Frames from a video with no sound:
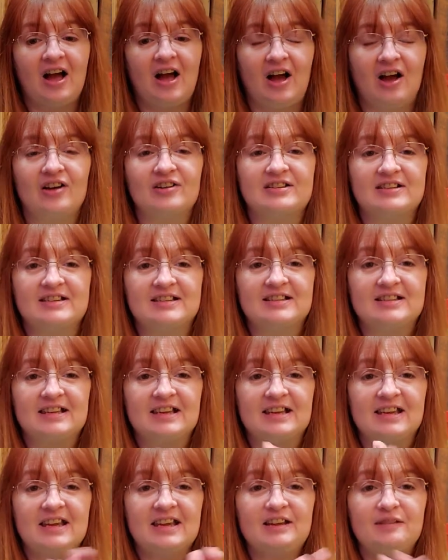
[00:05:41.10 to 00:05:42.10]
I'll
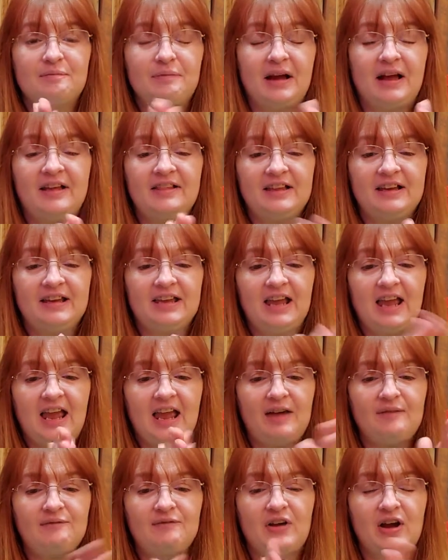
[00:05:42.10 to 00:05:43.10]
sit by the
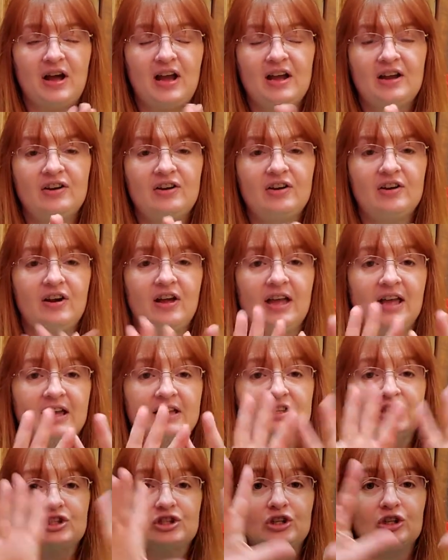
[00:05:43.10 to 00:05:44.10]
campfire,
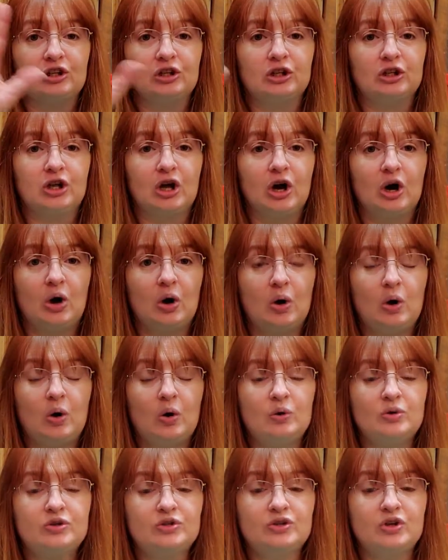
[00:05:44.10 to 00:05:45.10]
its
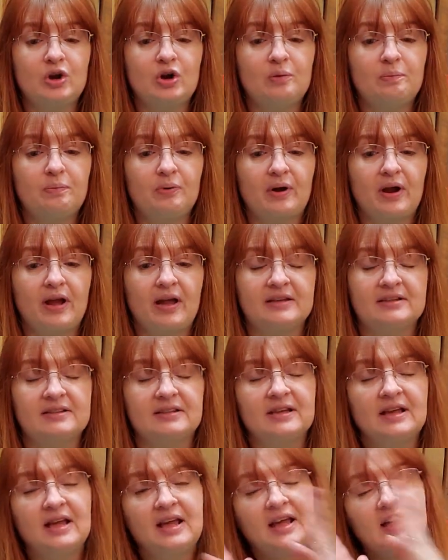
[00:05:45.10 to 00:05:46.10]
glow so bright,
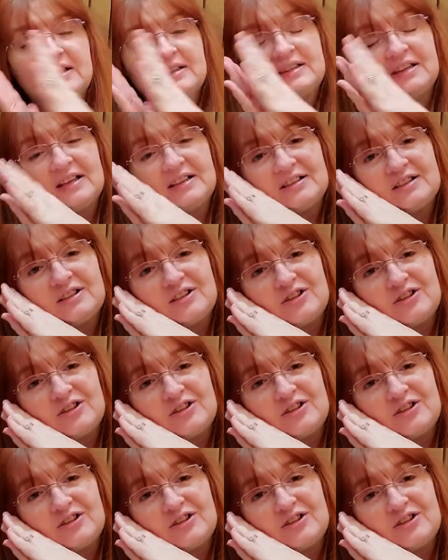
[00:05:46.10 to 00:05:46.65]
then